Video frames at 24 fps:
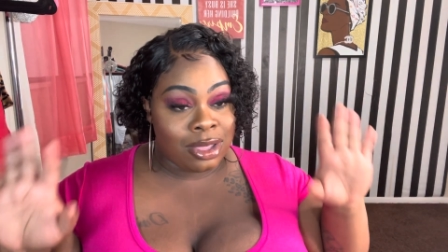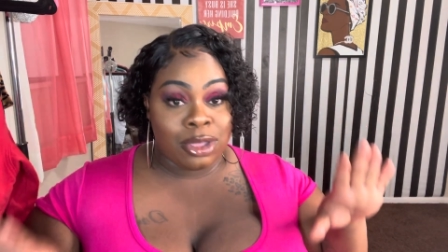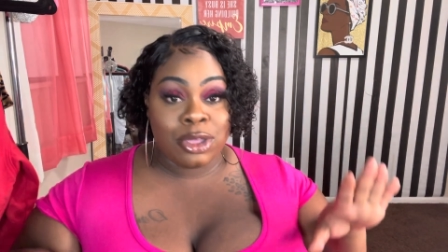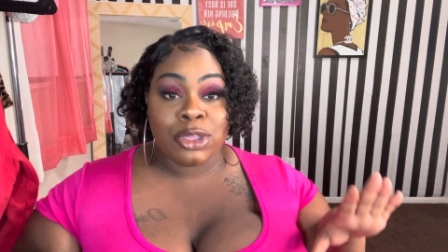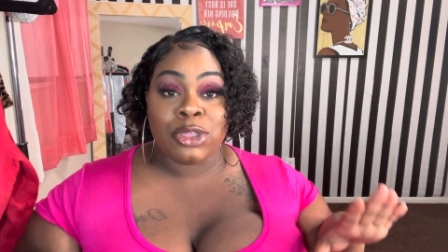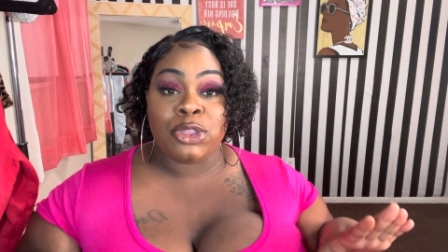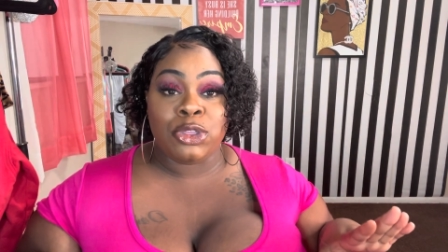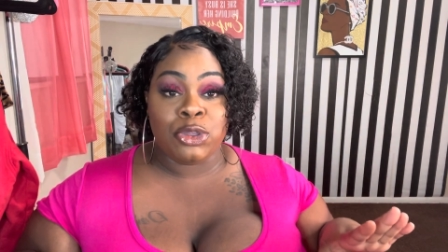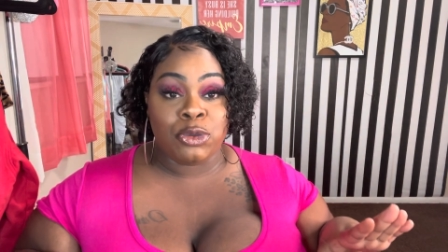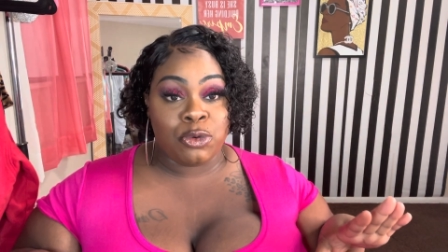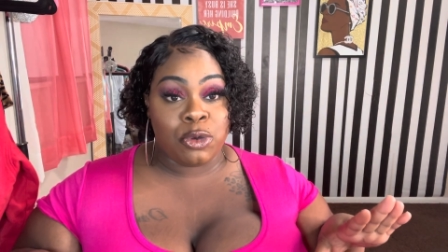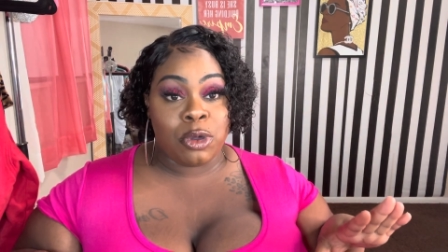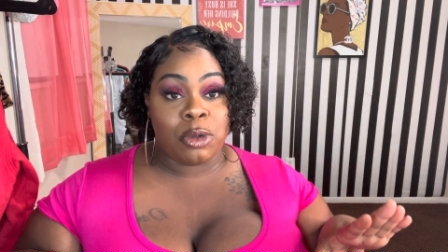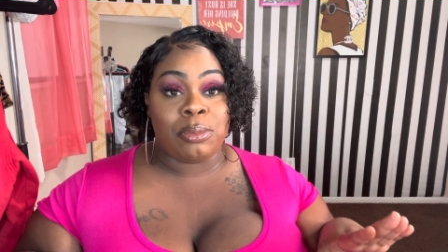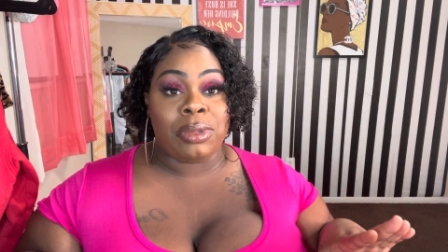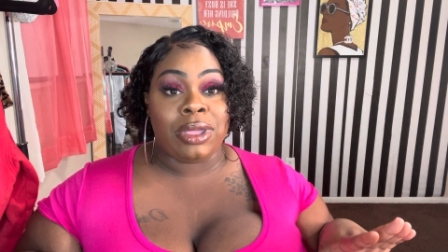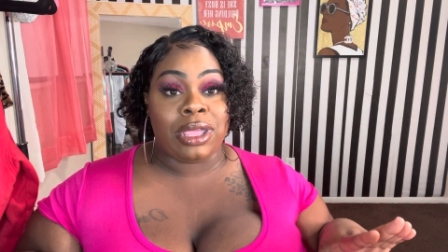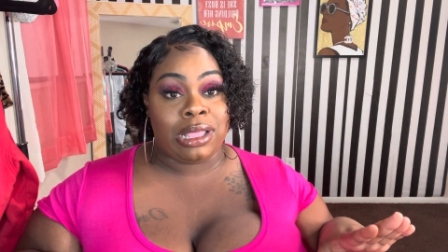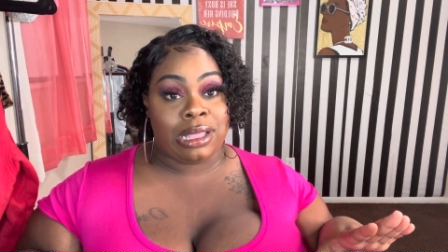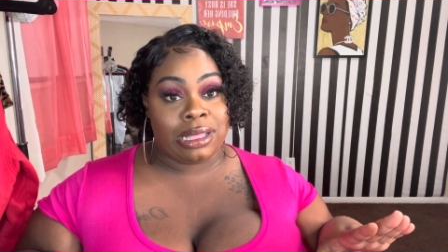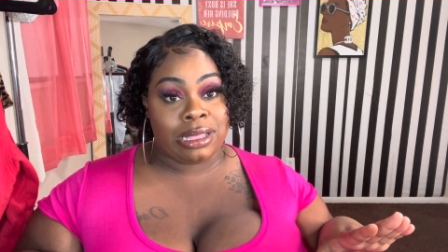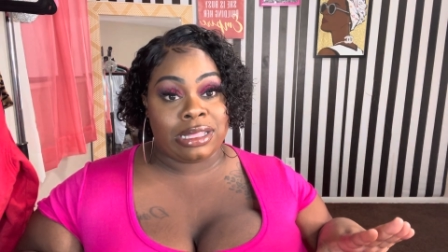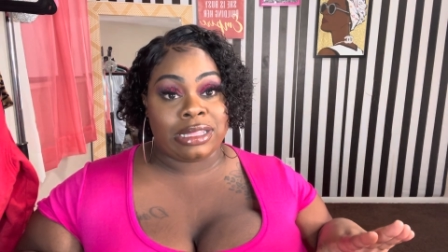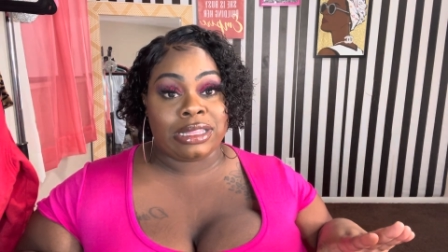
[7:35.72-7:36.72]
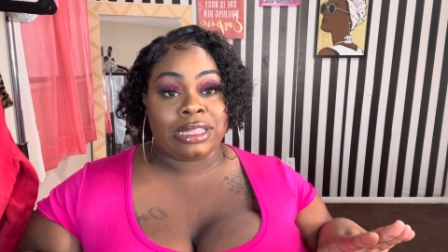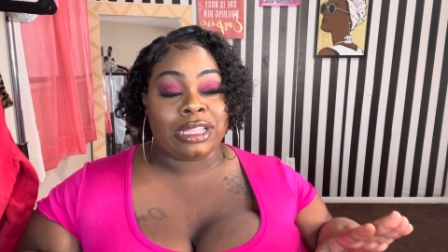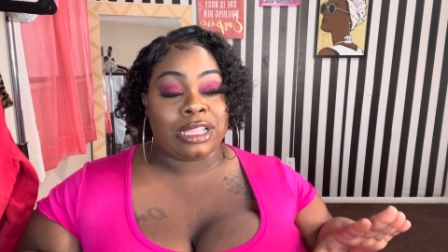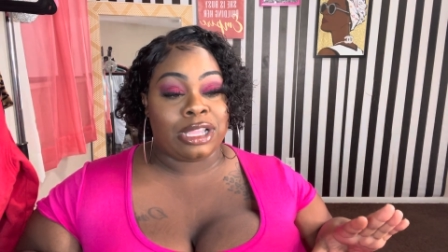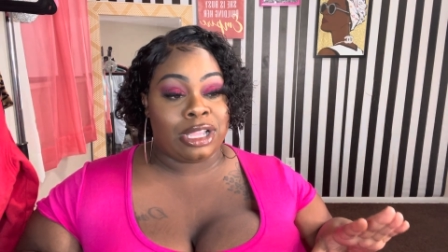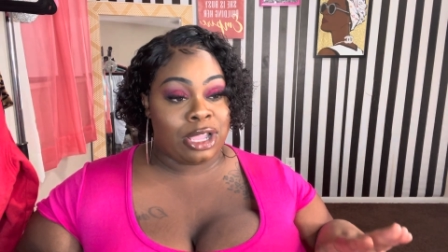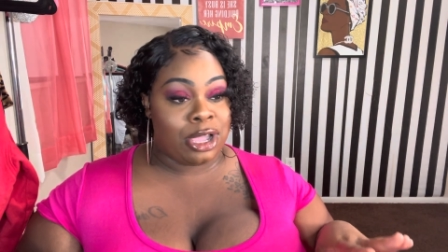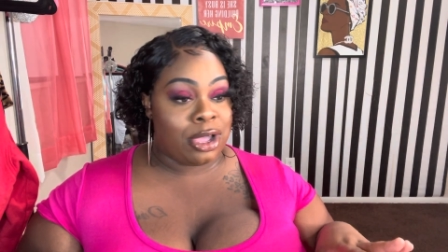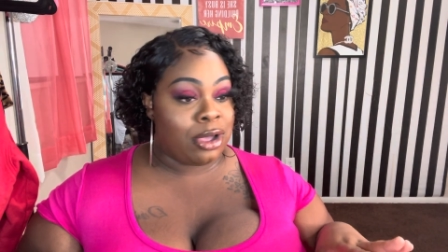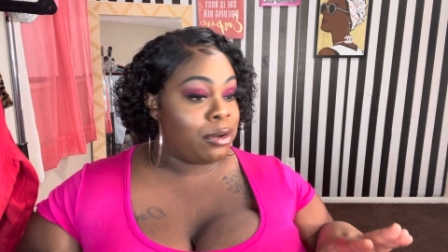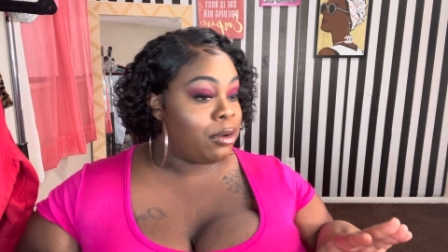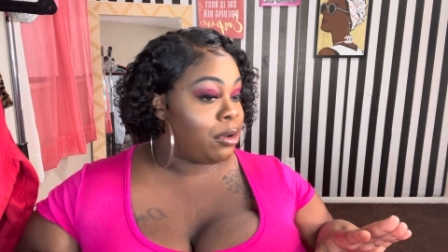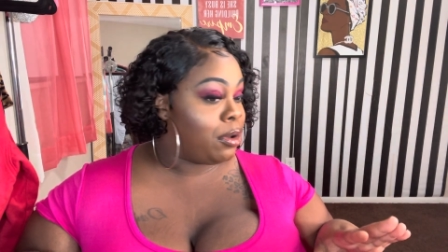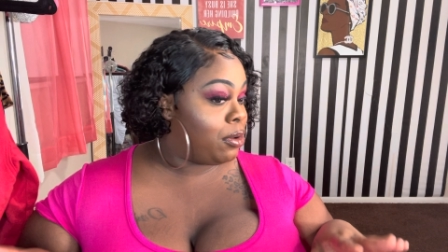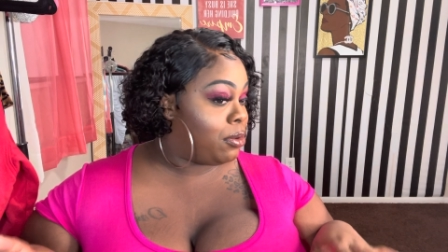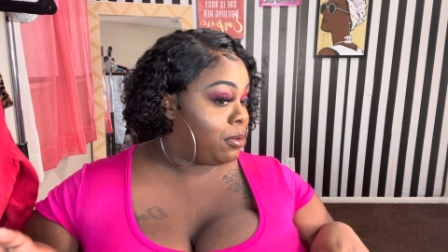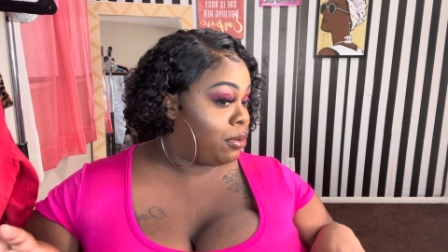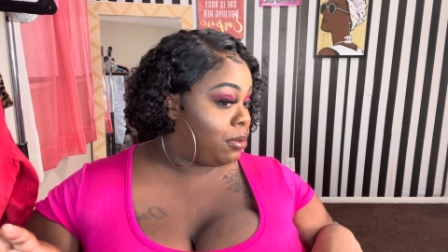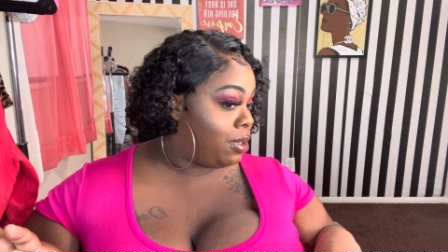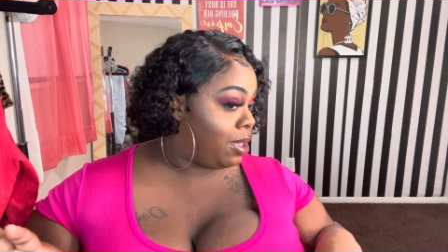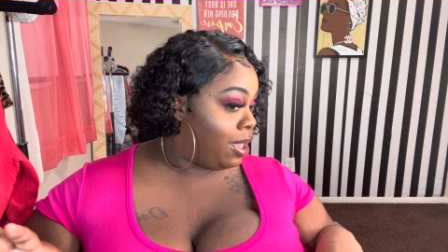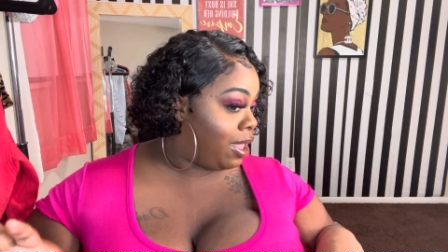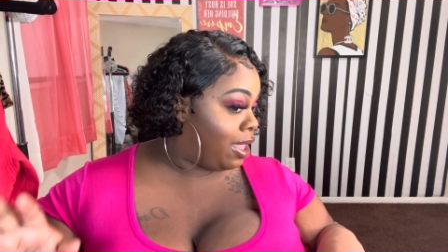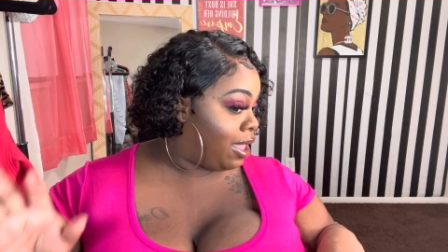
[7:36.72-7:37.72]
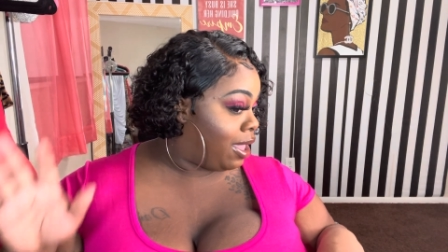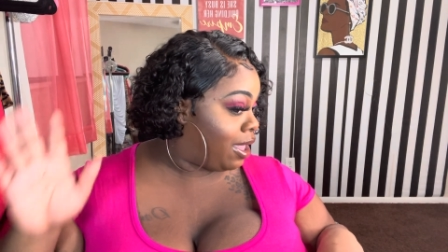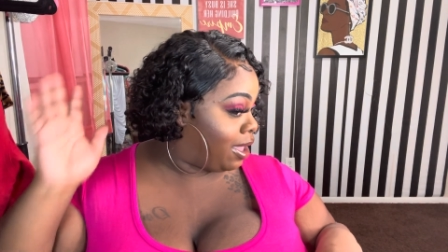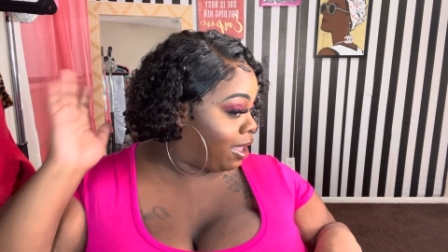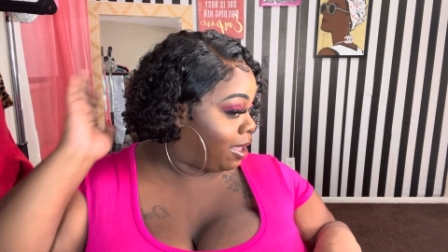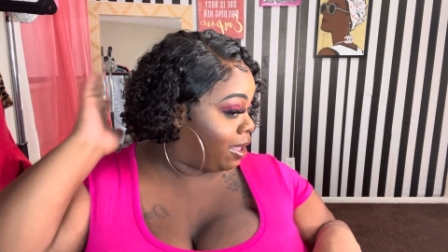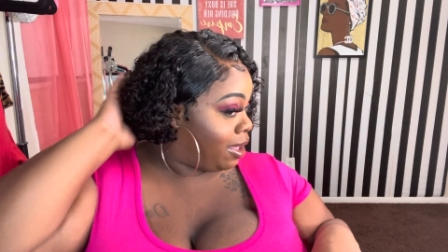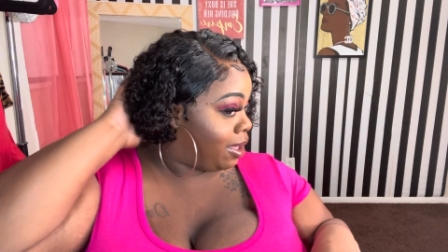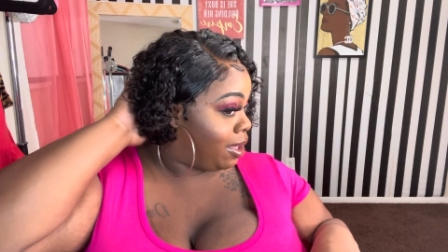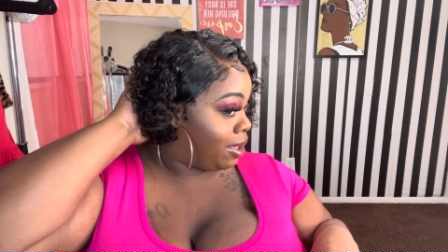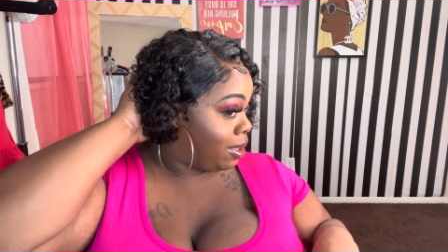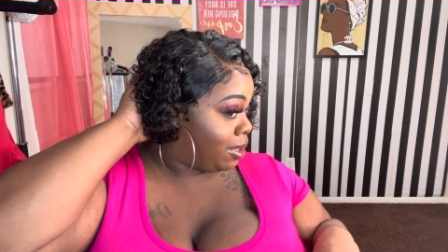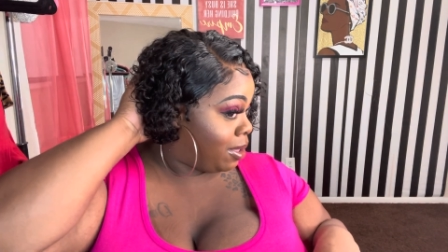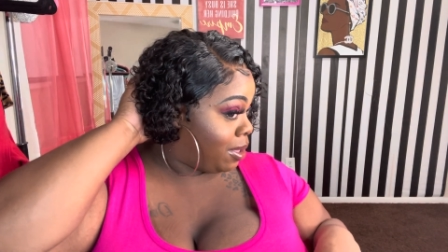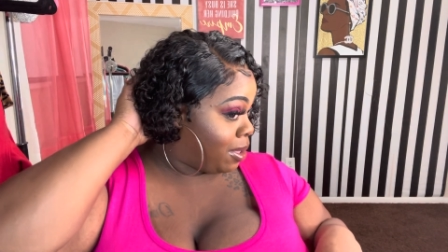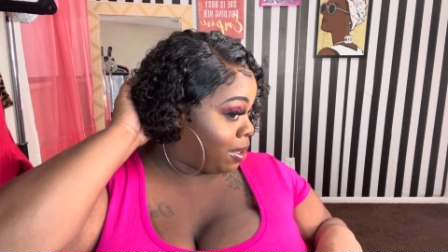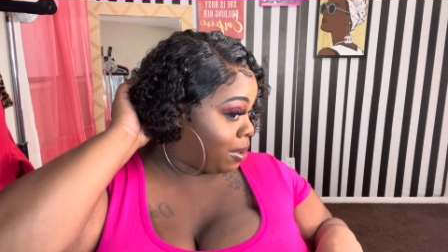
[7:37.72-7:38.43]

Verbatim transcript: you will be good to go, okay?